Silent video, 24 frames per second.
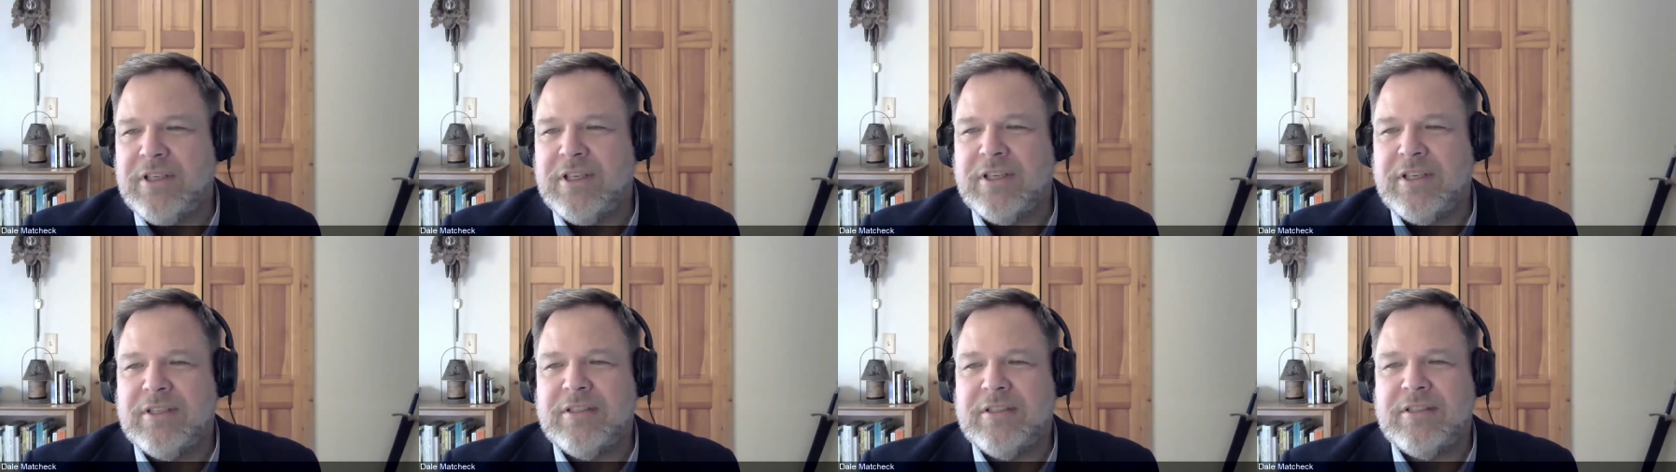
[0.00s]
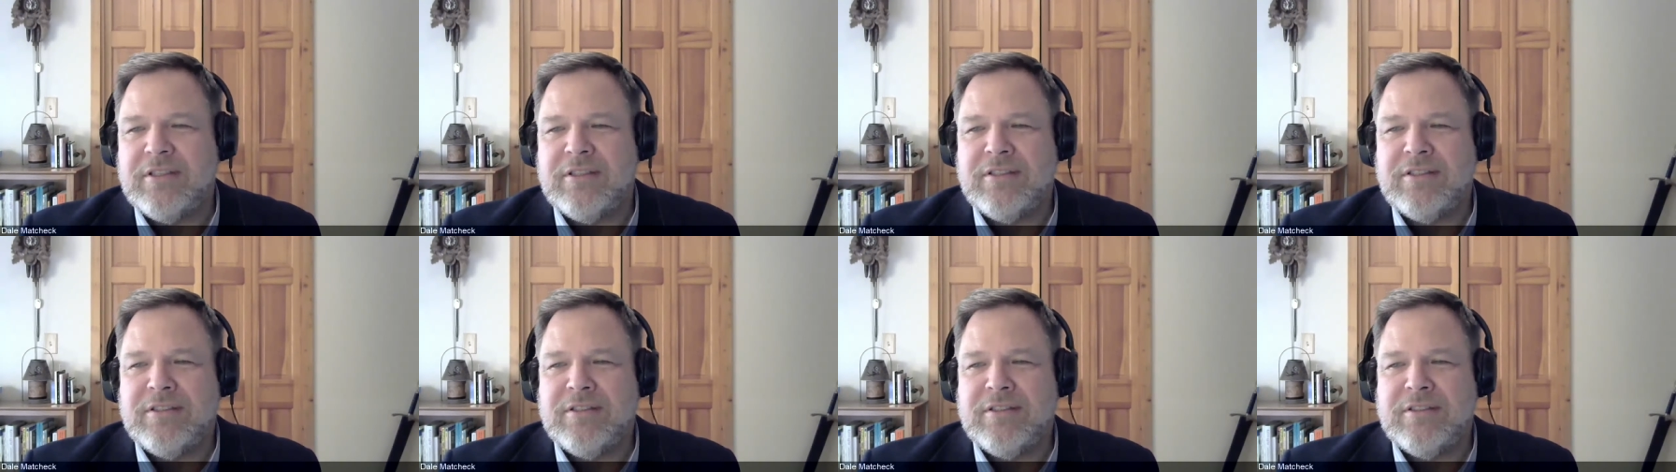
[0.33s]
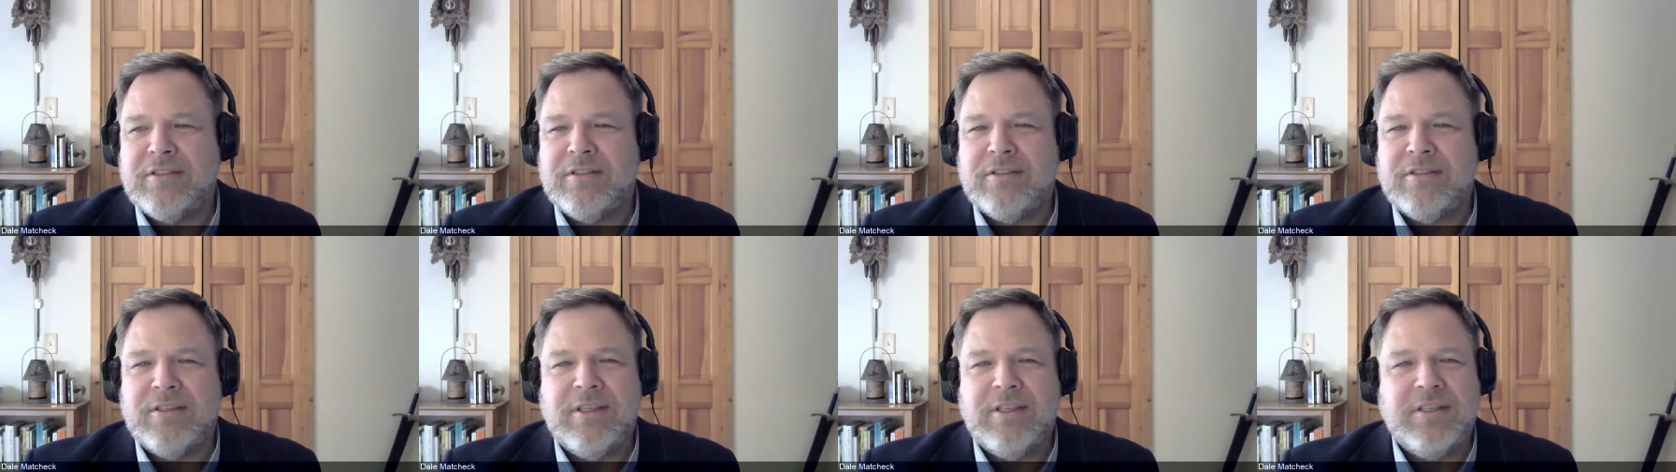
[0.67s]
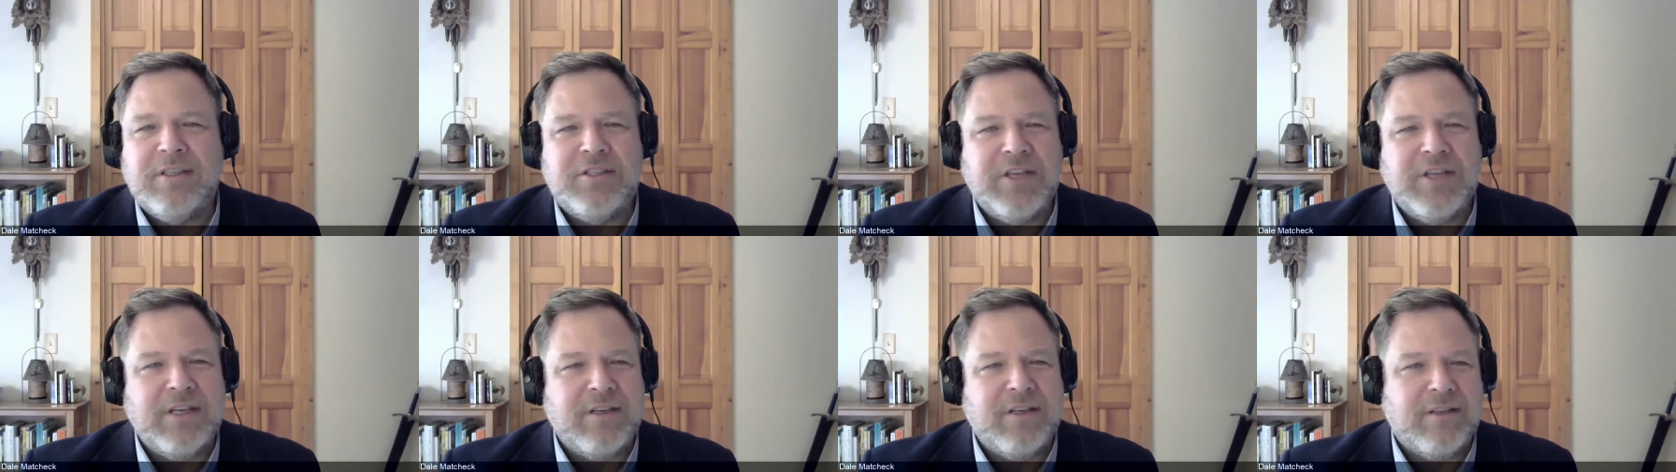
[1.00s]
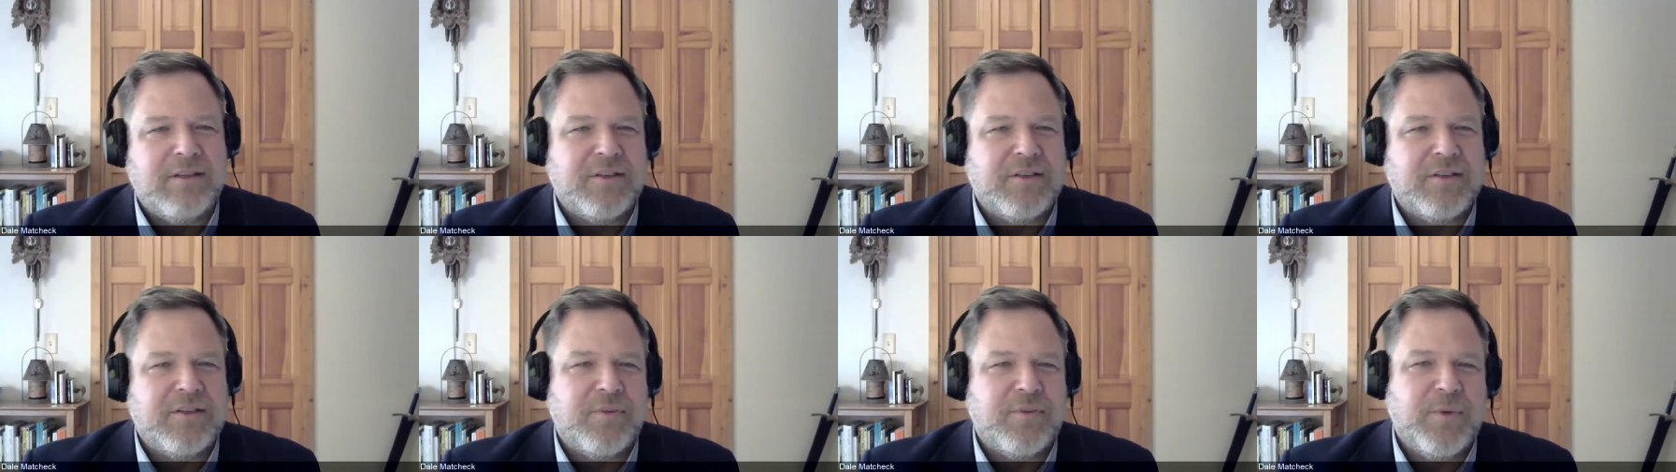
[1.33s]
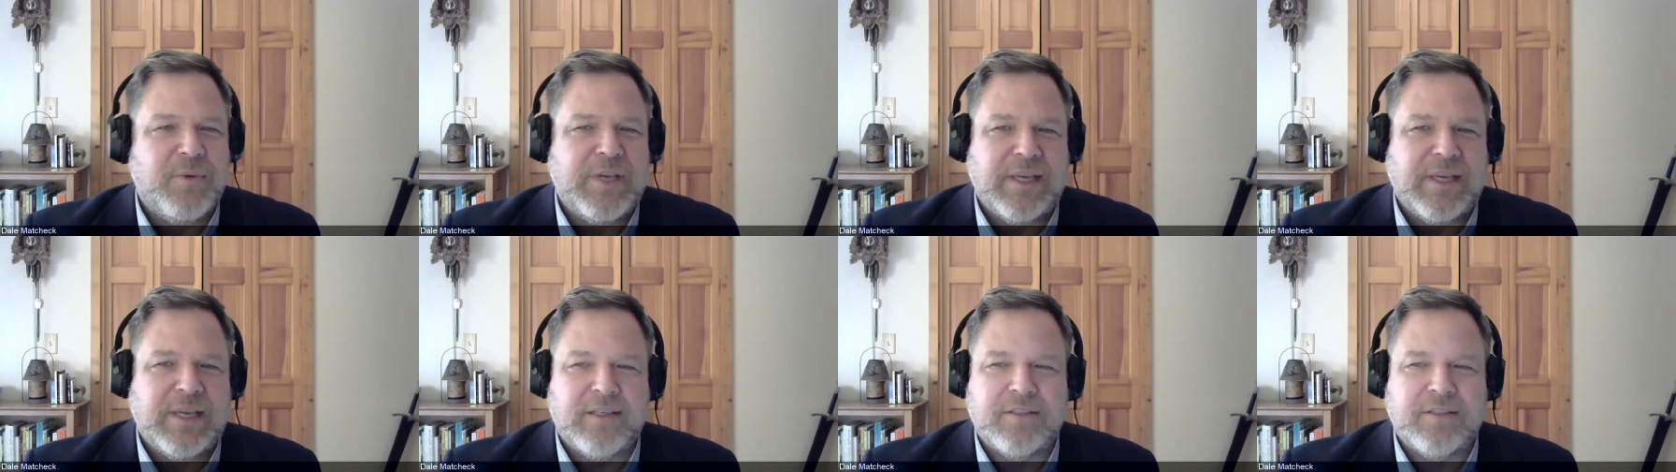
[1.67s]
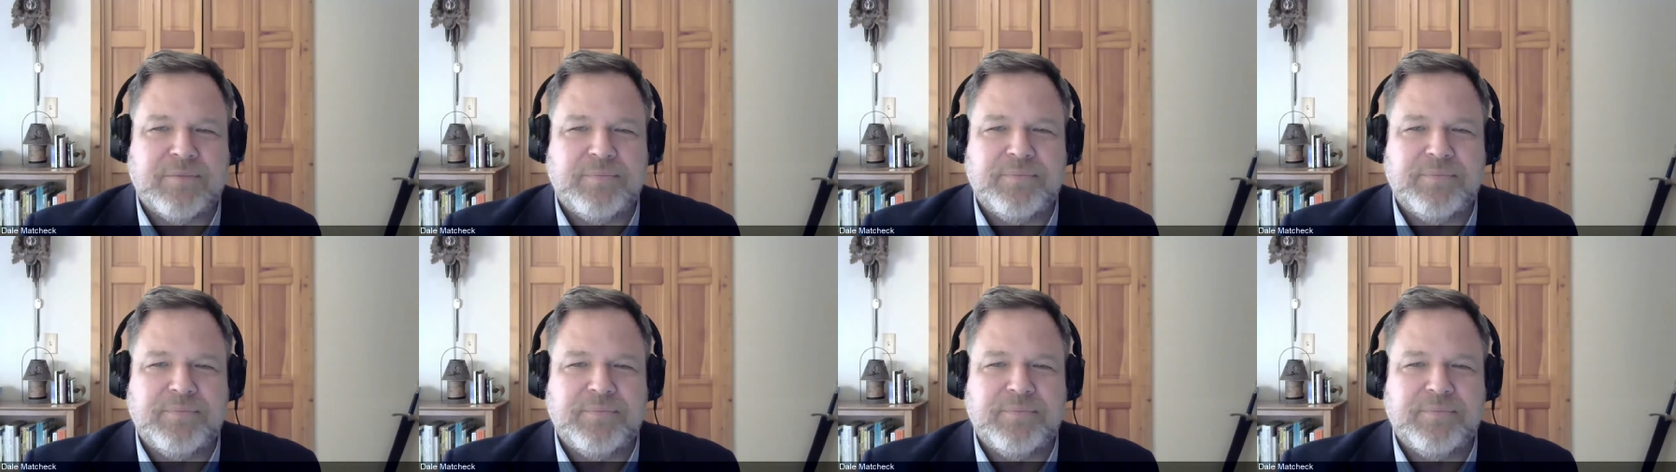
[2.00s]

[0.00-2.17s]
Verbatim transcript: uh, the agenda this weekend.